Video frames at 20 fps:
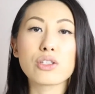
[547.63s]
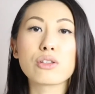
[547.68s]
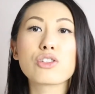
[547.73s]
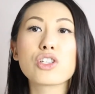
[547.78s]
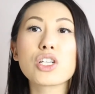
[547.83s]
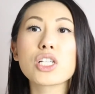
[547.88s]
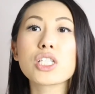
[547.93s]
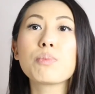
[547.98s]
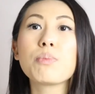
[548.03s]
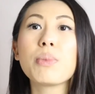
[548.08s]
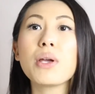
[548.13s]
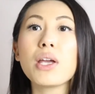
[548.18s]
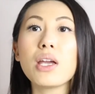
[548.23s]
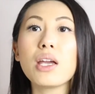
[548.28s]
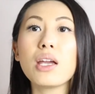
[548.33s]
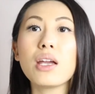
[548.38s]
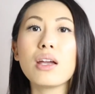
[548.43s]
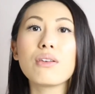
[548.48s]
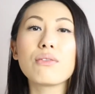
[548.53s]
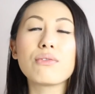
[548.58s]
So just
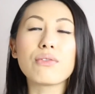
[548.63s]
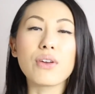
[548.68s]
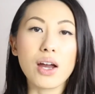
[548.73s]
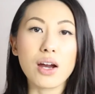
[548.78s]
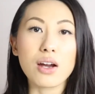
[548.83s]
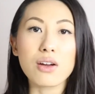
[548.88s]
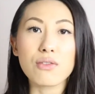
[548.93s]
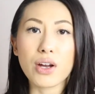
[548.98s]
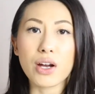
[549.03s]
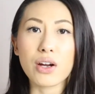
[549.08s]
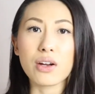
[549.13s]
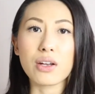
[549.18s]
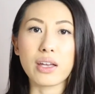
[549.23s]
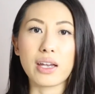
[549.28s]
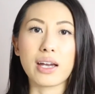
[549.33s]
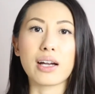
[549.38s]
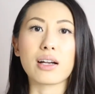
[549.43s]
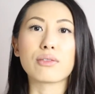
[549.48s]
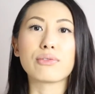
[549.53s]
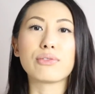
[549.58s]
be very, very
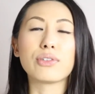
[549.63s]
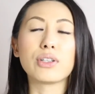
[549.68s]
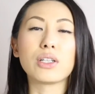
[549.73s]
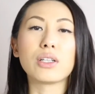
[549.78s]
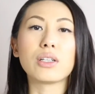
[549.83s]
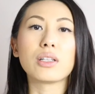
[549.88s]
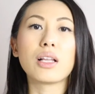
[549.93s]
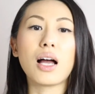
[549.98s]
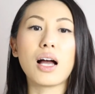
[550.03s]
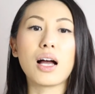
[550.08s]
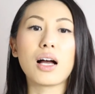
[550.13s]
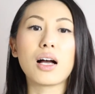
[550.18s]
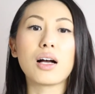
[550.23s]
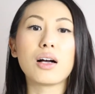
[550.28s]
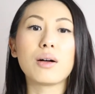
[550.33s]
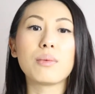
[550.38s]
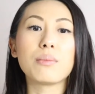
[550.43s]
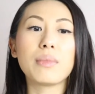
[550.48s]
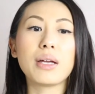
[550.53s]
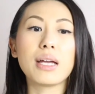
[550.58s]
careful
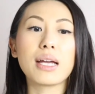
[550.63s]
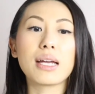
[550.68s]
um,